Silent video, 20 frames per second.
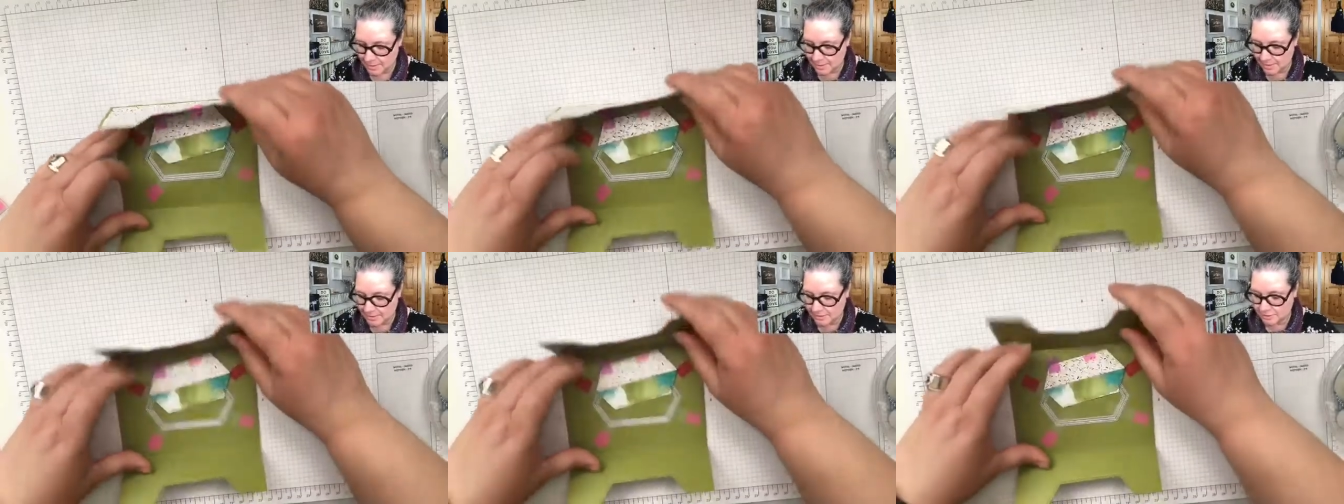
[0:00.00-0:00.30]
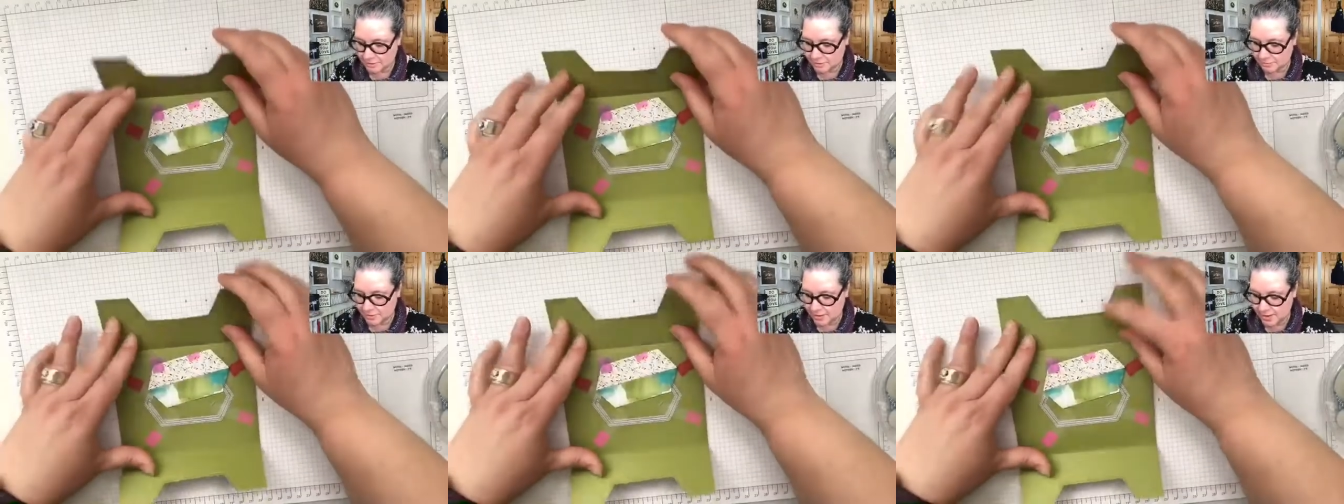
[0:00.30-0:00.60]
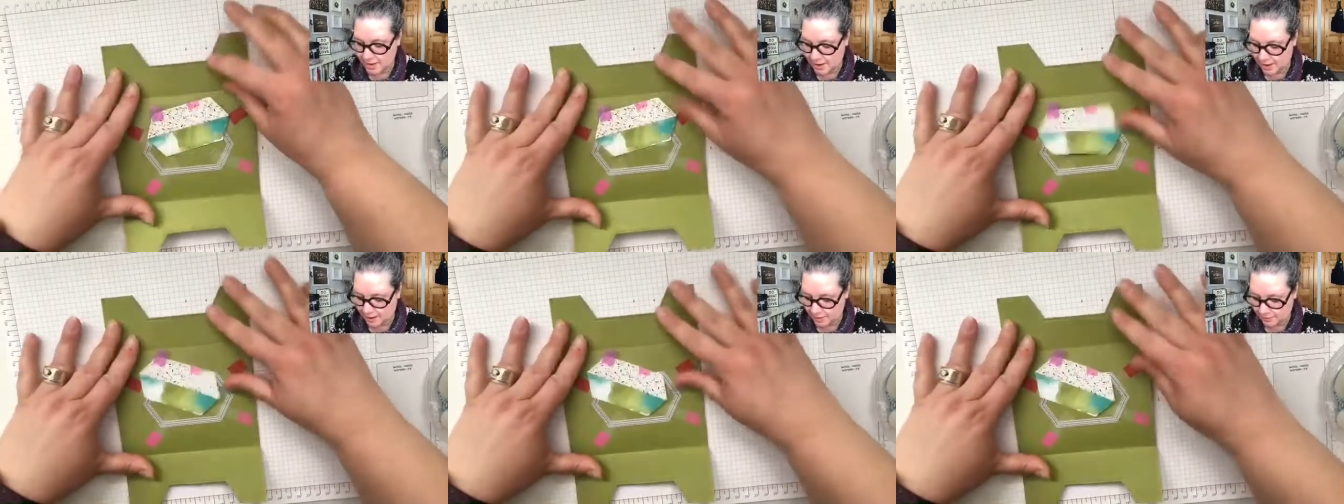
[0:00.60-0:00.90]
And so
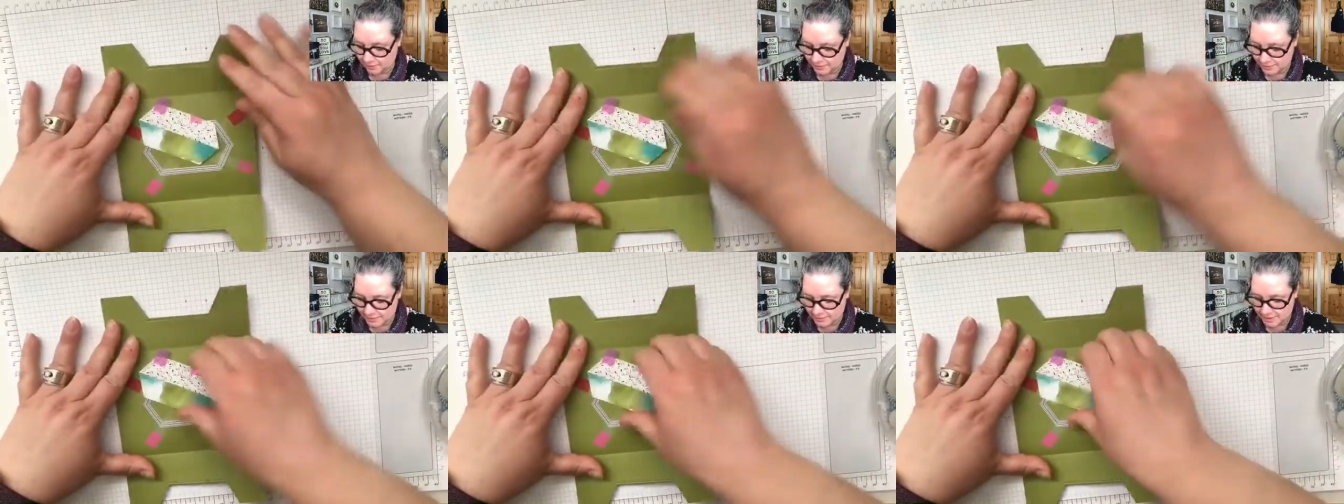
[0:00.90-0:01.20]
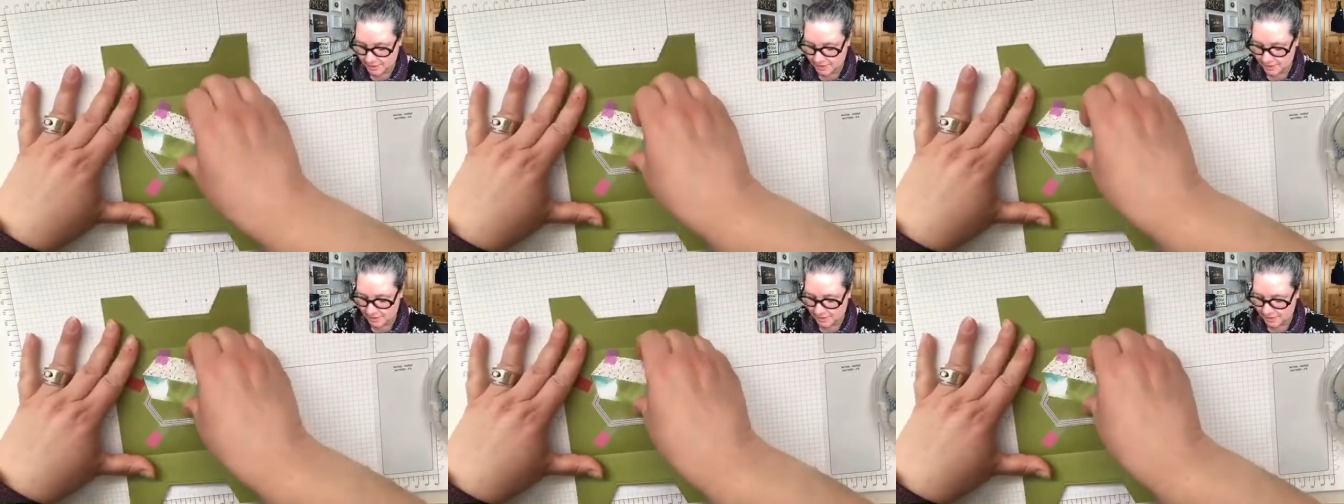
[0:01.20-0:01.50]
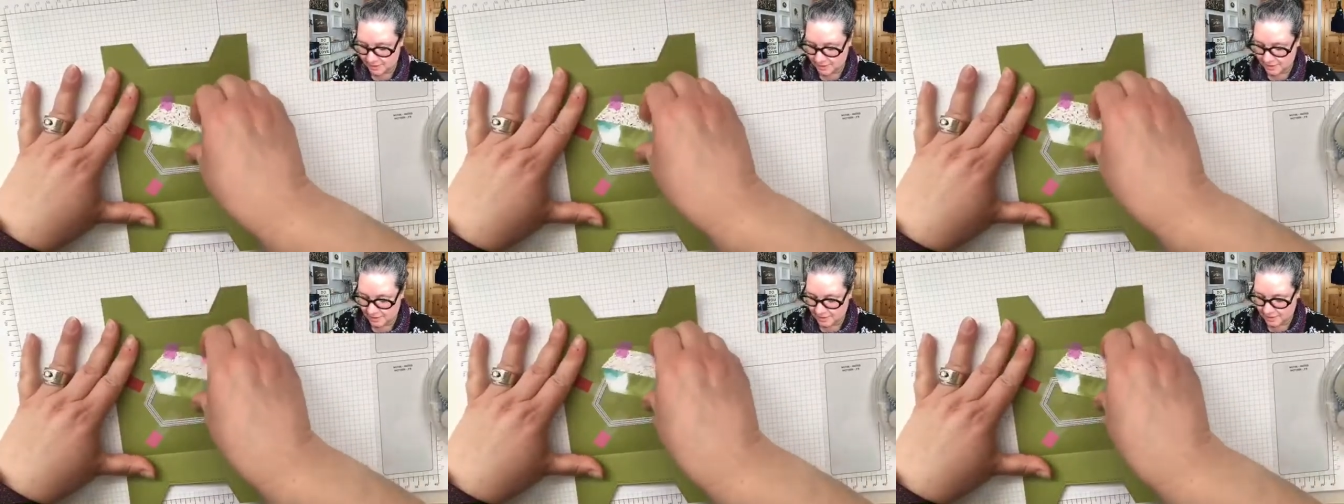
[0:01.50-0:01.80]
now, see,
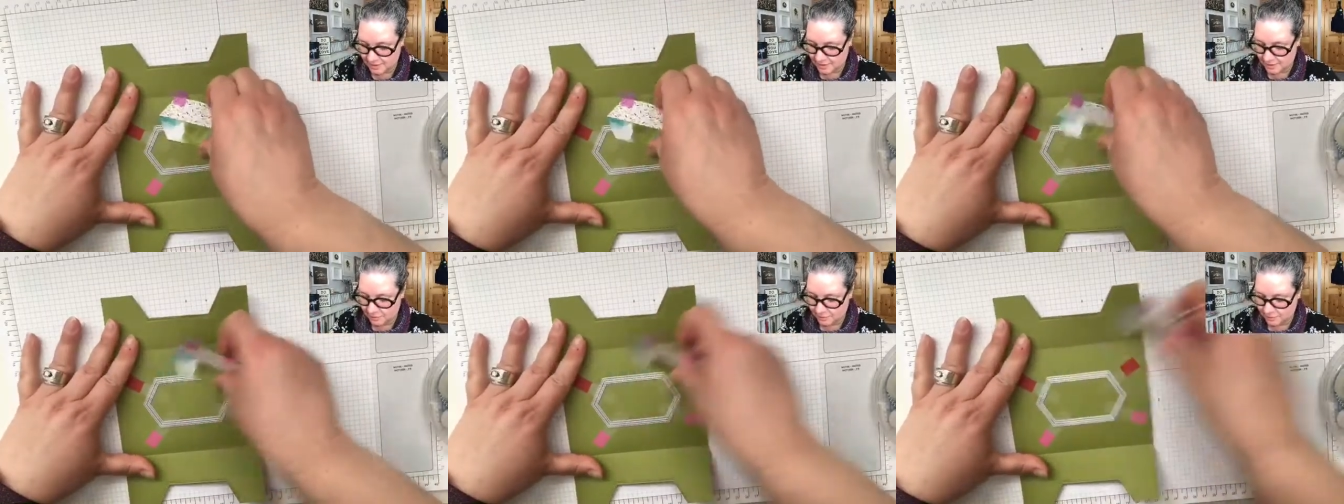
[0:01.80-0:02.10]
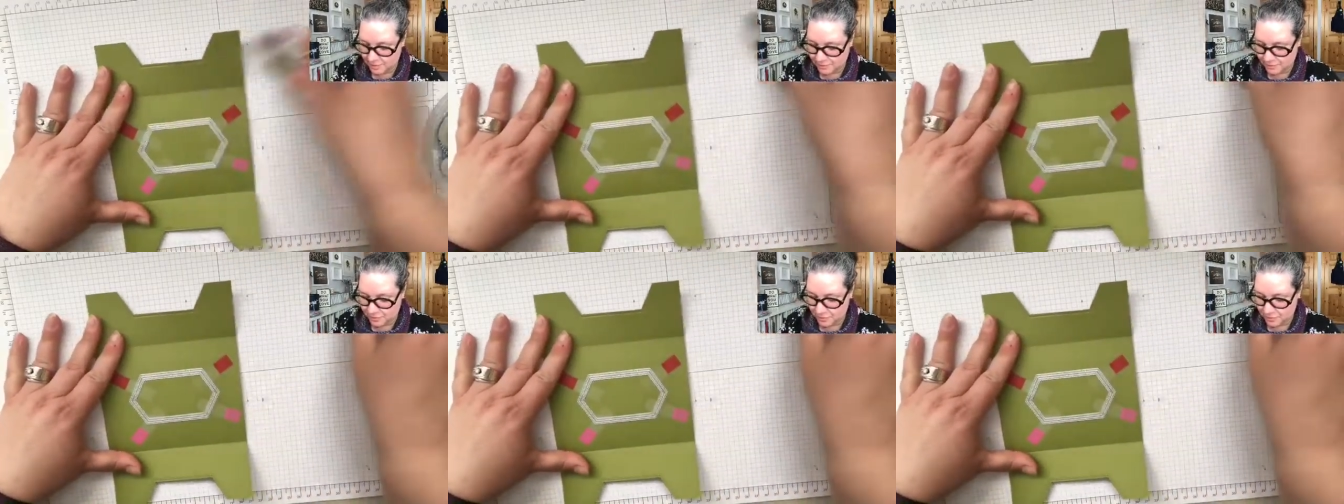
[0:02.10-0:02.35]
we've